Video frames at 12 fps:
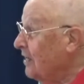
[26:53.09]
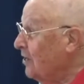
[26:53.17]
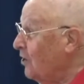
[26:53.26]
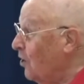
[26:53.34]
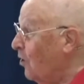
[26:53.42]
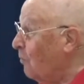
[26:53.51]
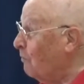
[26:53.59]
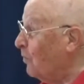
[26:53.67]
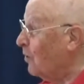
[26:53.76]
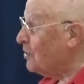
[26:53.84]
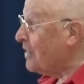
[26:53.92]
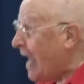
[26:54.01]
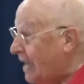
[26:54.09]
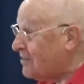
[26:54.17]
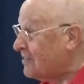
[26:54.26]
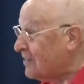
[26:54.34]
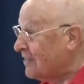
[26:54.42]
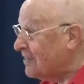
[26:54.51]
No more
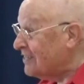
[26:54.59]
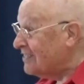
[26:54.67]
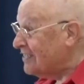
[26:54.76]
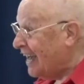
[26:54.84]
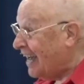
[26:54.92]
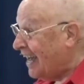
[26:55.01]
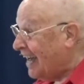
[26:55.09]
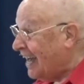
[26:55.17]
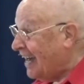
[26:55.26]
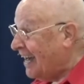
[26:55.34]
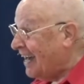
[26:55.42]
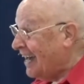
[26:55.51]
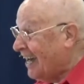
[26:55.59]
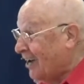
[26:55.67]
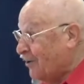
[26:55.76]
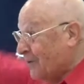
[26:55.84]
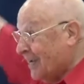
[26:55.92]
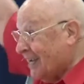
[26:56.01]
taxes.
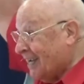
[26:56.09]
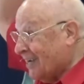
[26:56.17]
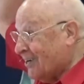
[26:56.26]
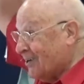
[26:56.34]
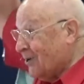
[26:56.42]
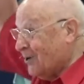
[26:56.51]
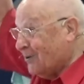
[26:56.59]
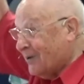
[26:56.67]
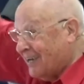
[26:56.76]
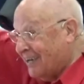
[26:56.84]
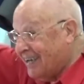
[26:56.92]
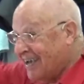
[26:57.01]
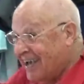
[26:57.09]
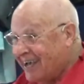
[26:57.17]
well, glory.